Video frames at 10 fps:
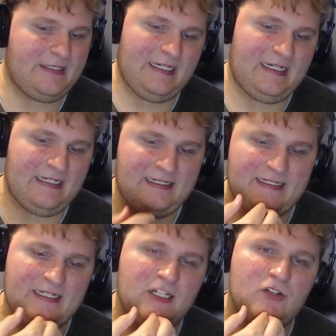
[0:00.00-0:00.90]
uh,
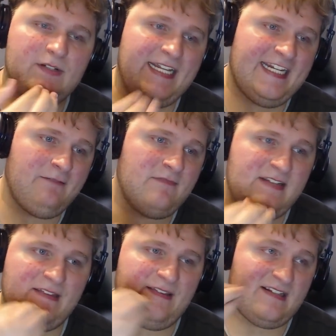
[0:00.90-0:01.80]
another game
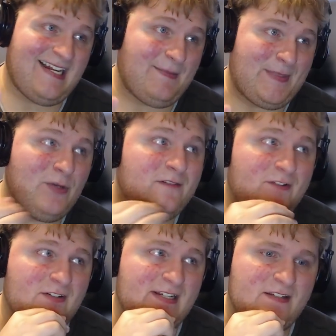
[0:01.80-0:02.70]
set in the same
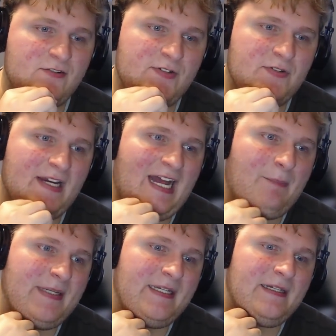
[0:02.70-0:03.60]
universe as Do You
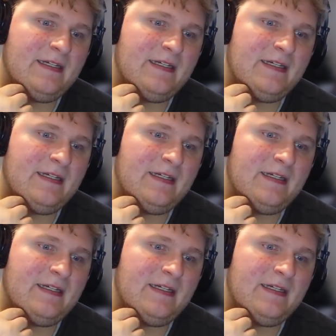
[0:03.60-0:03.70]
Copy.